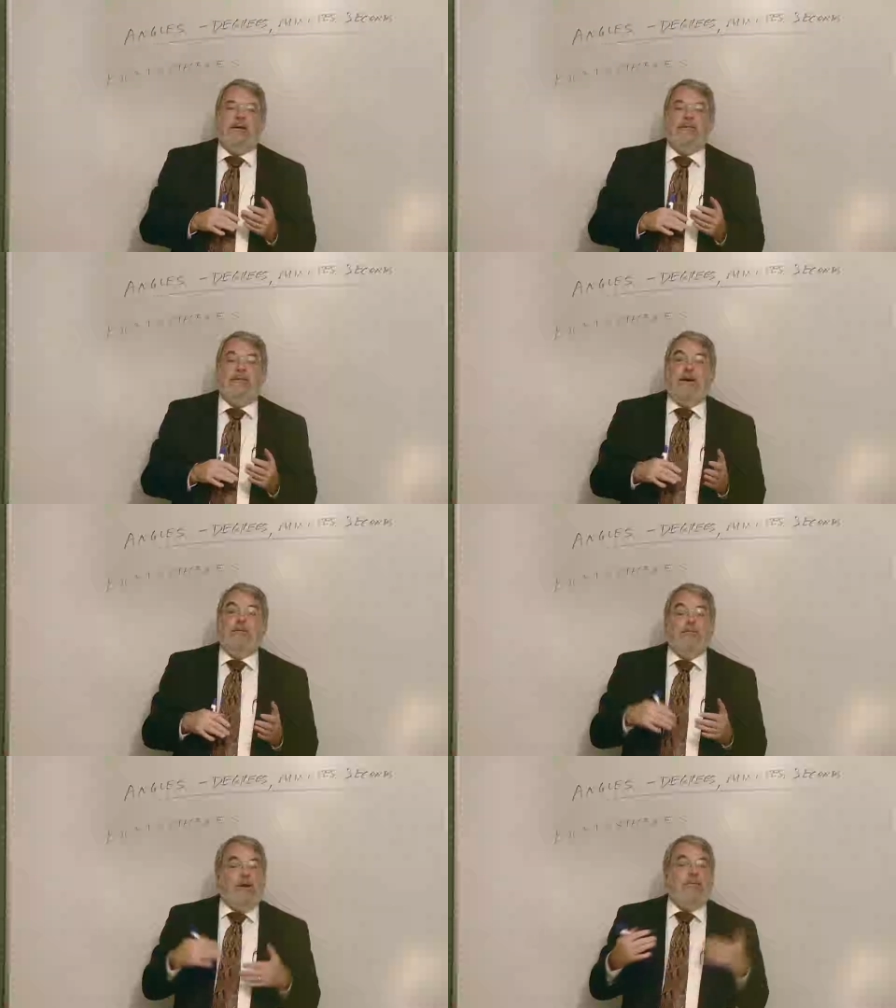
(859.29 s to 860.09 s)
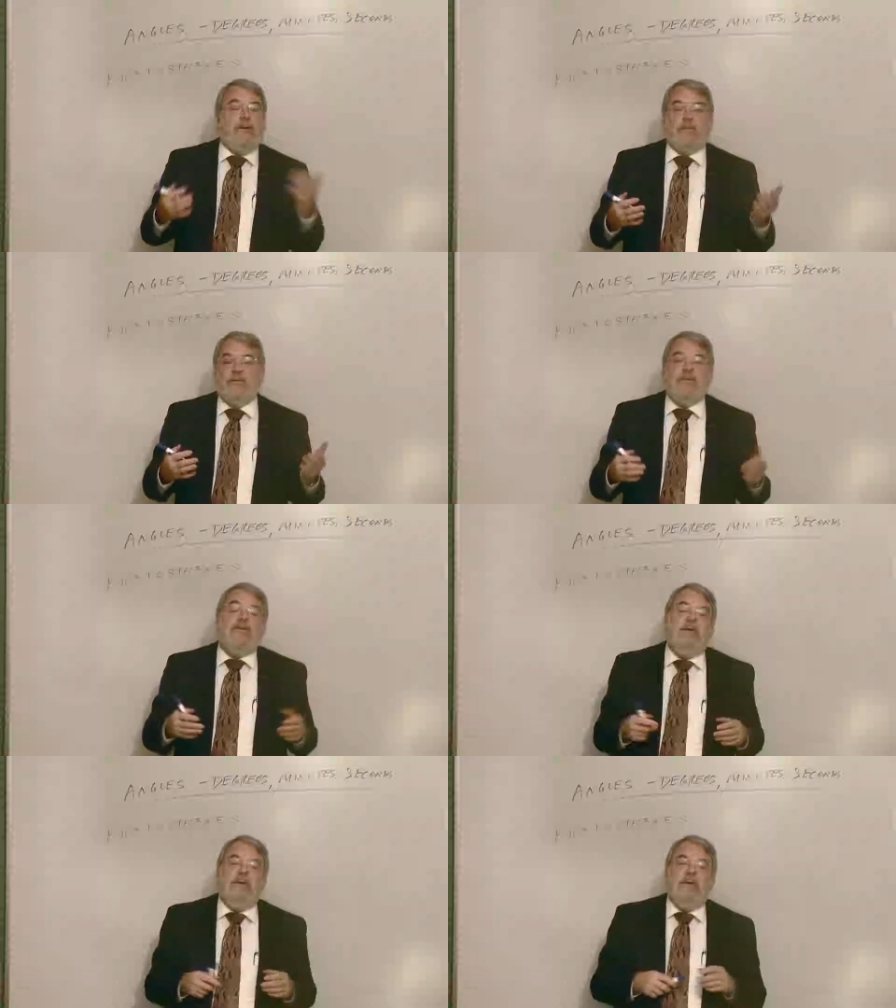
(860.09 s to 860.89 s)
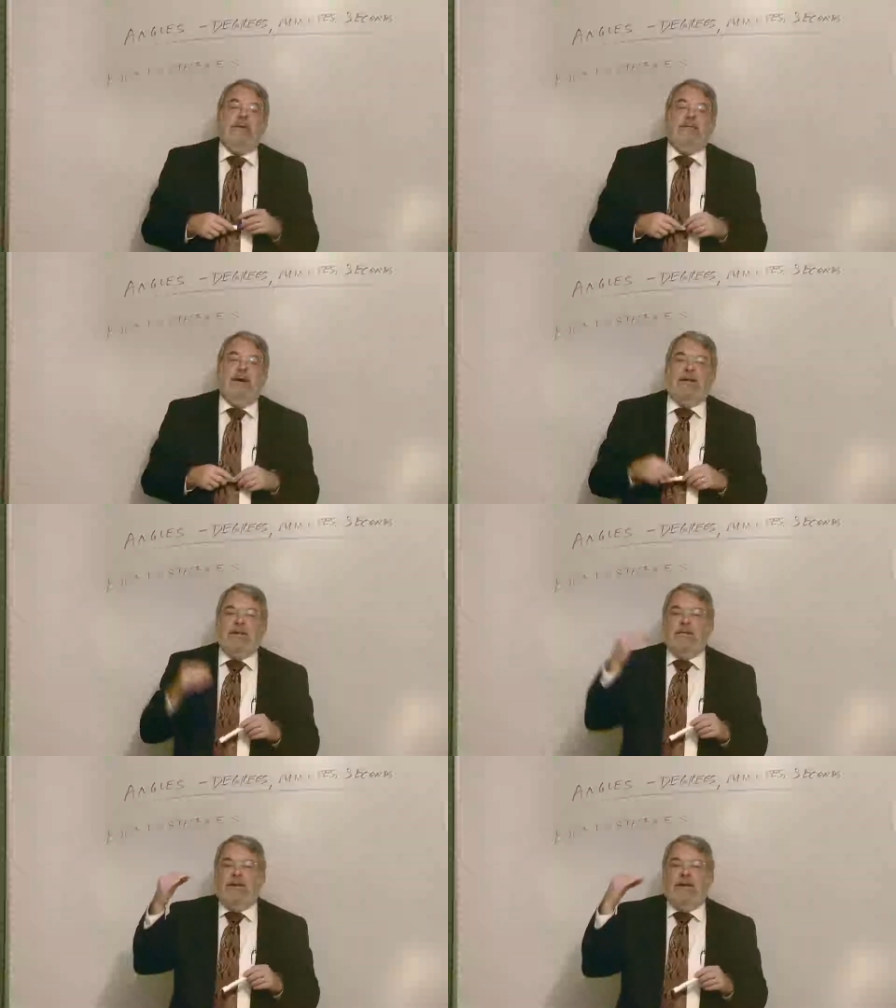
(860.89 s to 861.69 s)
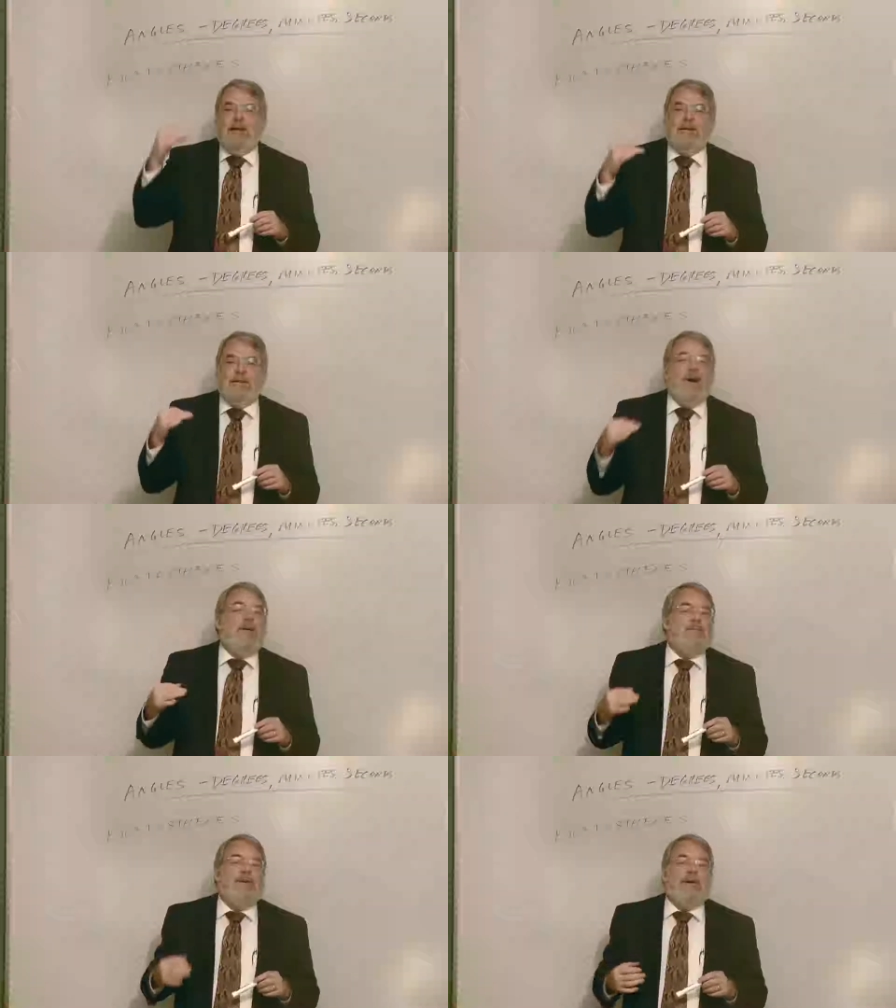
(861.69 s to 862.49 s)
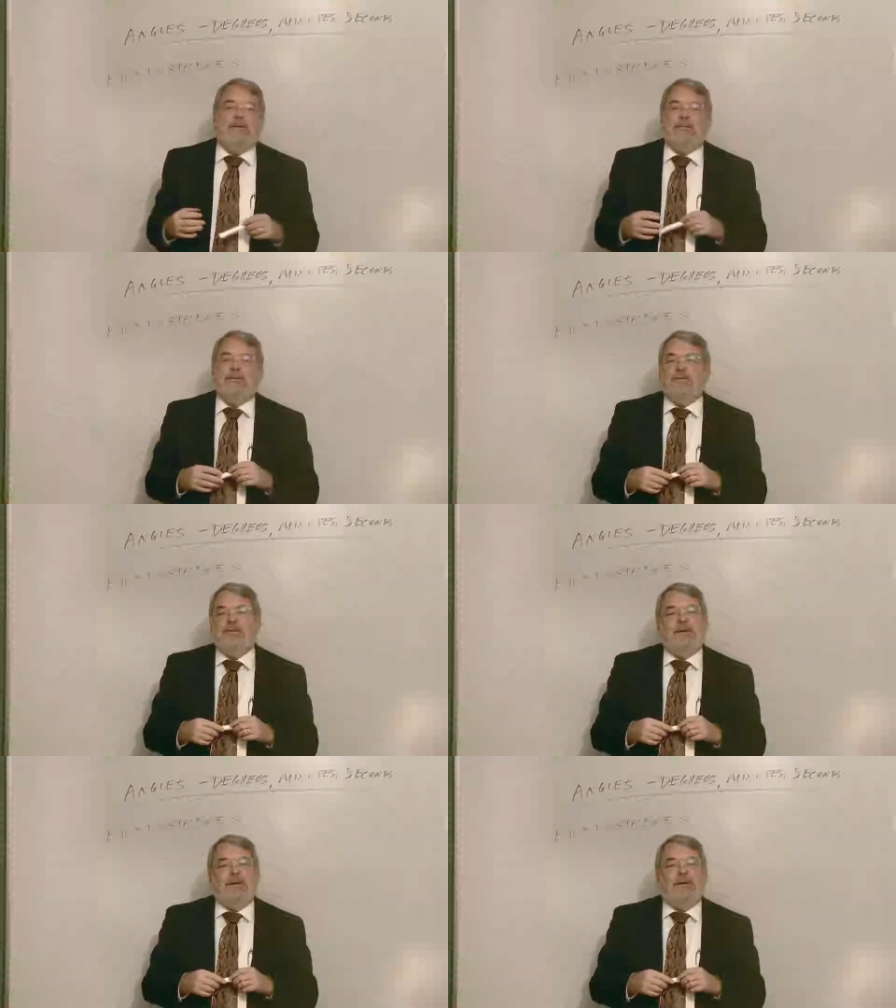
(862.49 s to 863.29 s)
find prime numbers by eliminating non-prime numbers.